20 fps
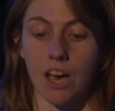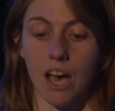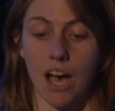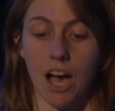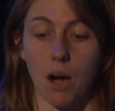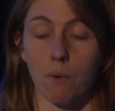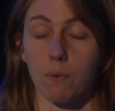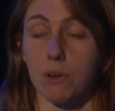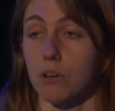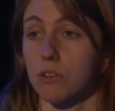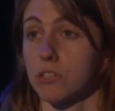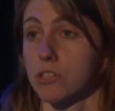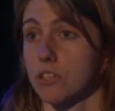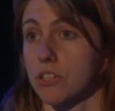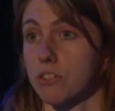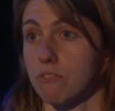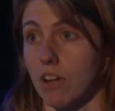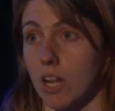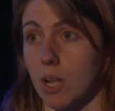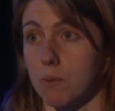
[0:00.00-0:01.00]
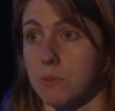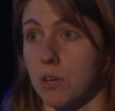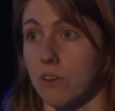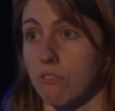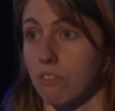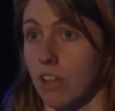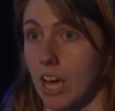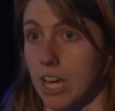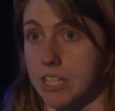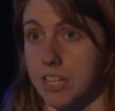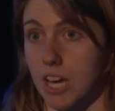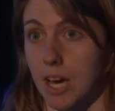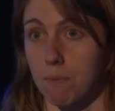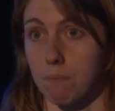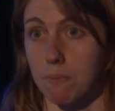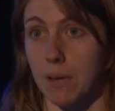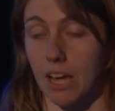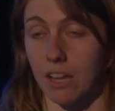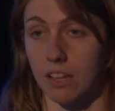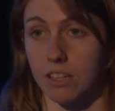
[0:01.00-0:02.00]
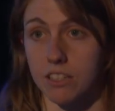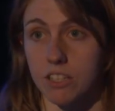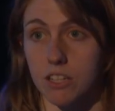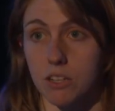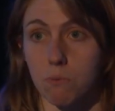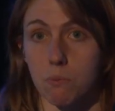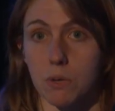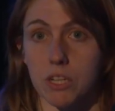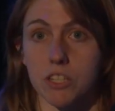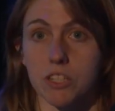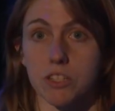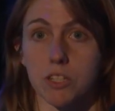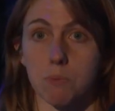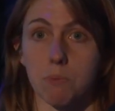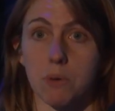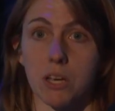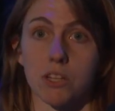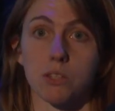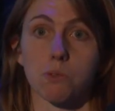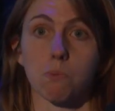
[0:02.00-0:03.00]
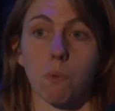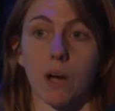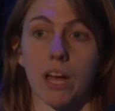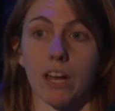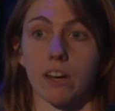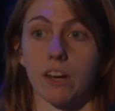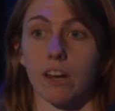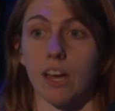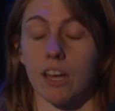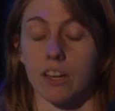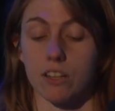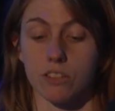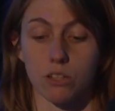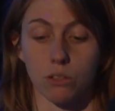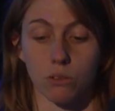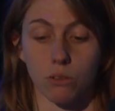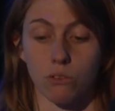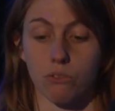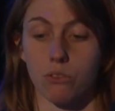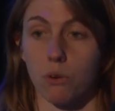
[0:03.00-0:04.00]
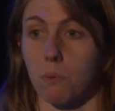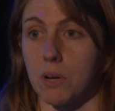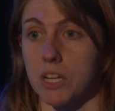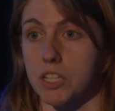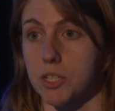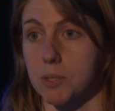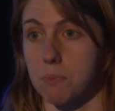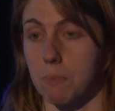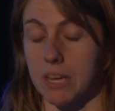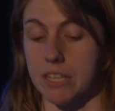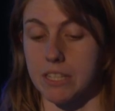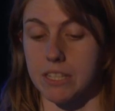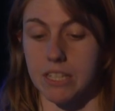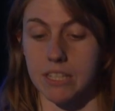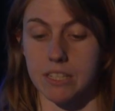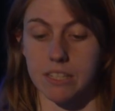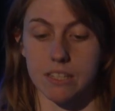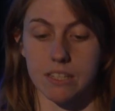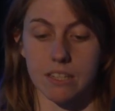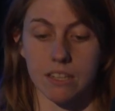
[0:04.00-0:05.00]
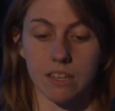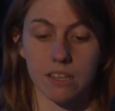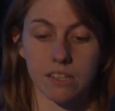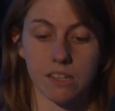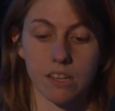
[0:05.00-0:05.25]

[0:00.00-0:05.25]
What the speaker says: We also developed a flight time calendar which depicts when to look for which species.